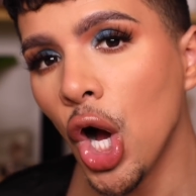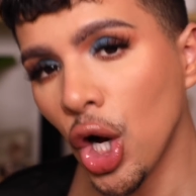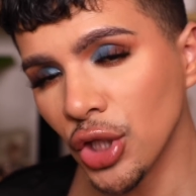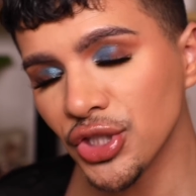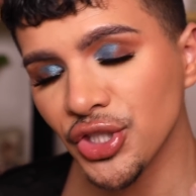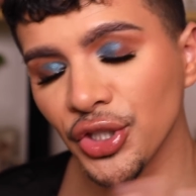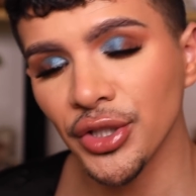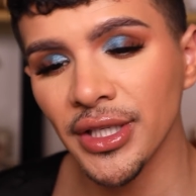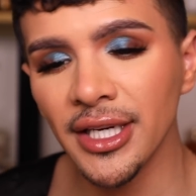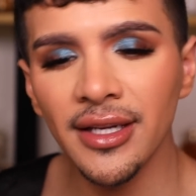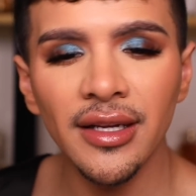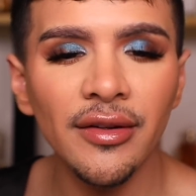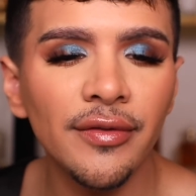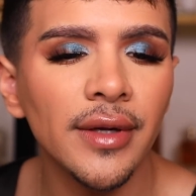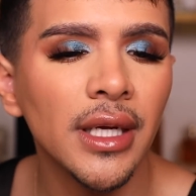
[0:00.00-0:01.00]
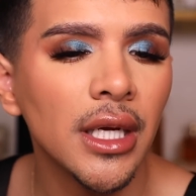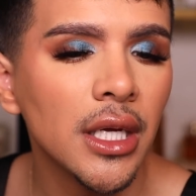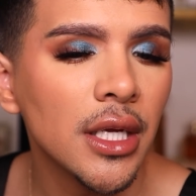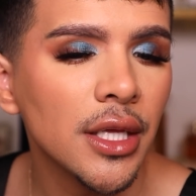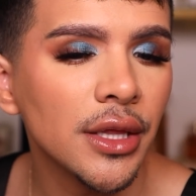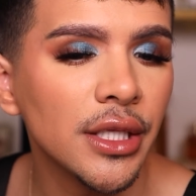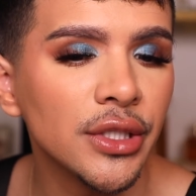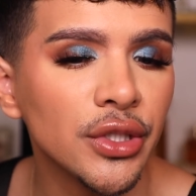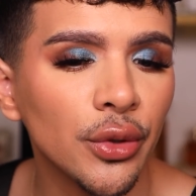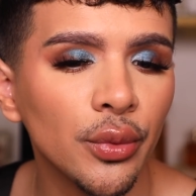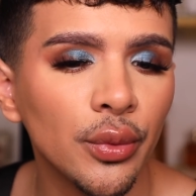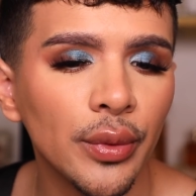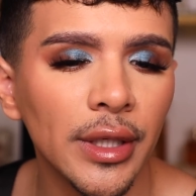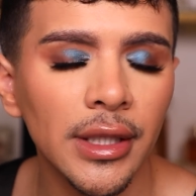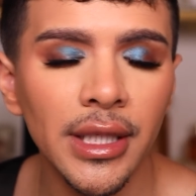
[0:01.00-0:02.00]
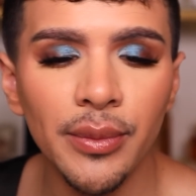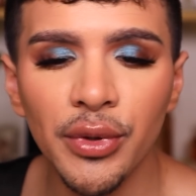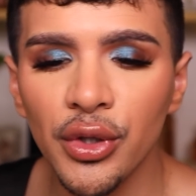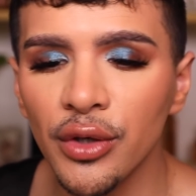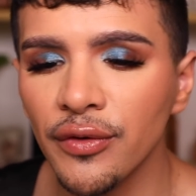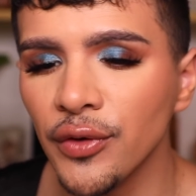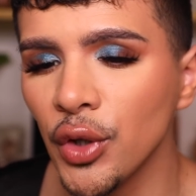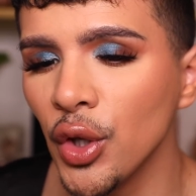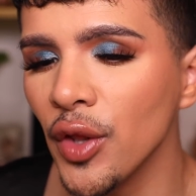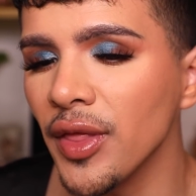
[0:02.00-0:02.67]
alternative, these are really beautiful.